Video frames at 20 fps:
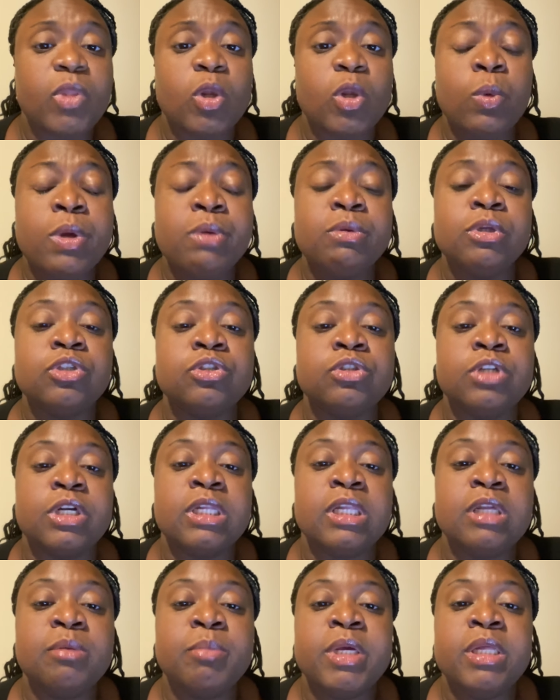we will
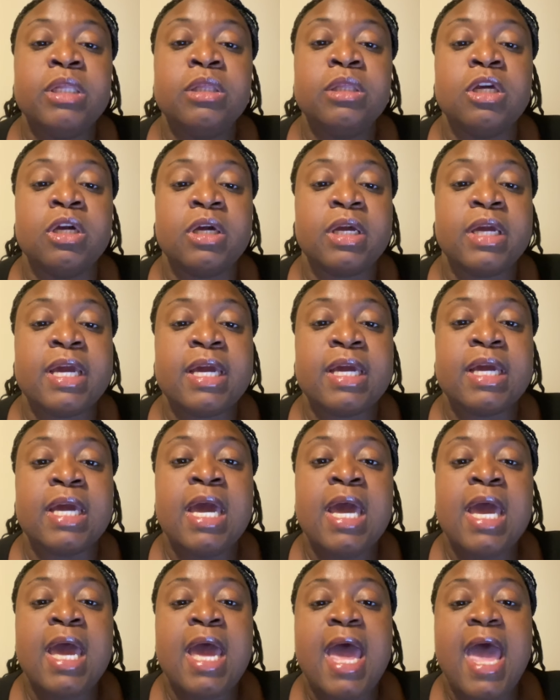strictly be looking
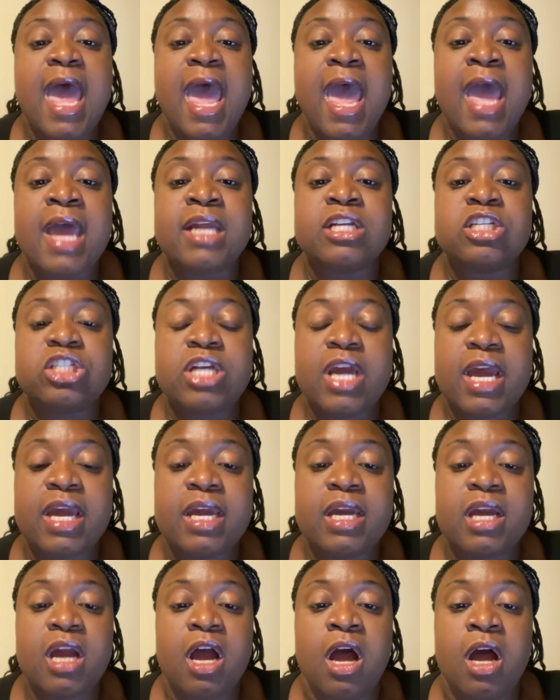at
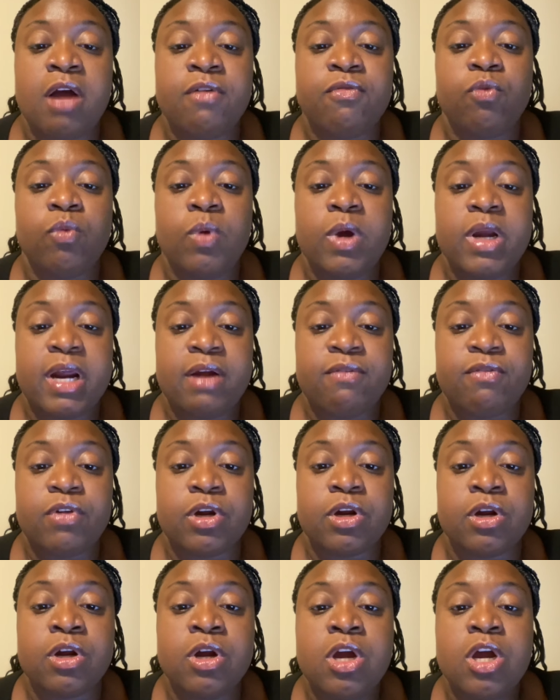checking off
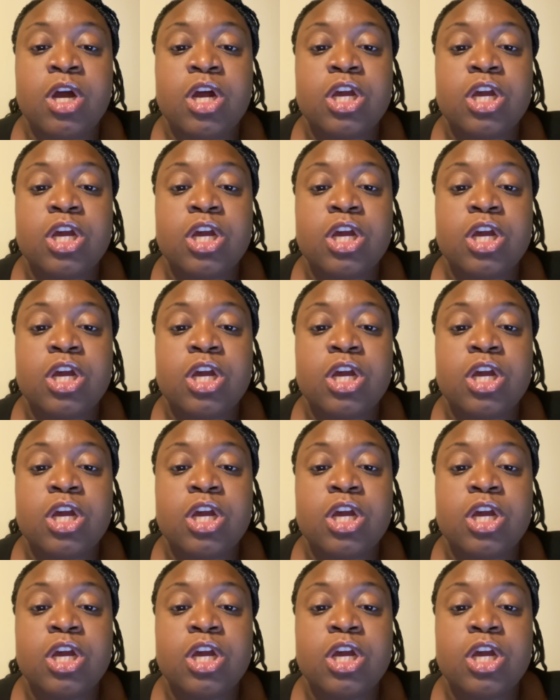whatever